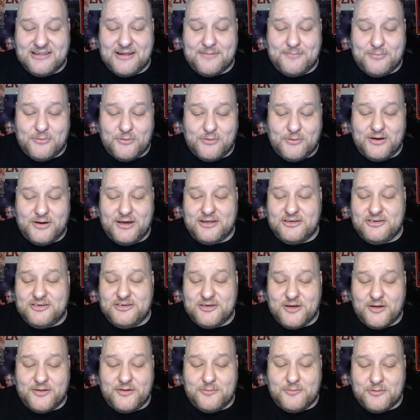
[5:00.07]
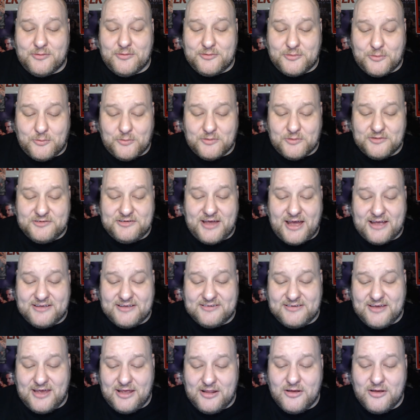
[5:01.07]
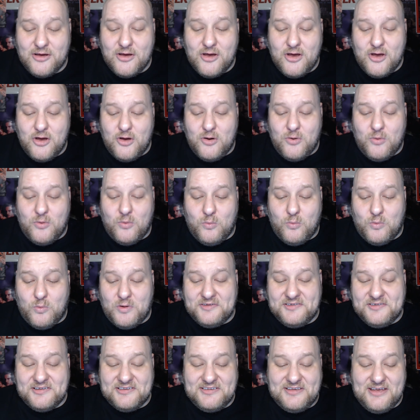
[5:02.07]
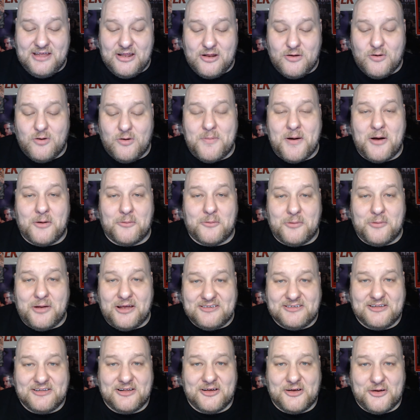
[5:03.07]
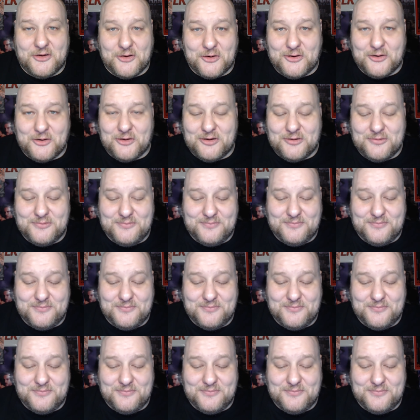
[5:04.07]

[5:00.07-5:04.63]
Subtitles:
a boy, and Sheldon retorts asking, what does he know about raising a girl?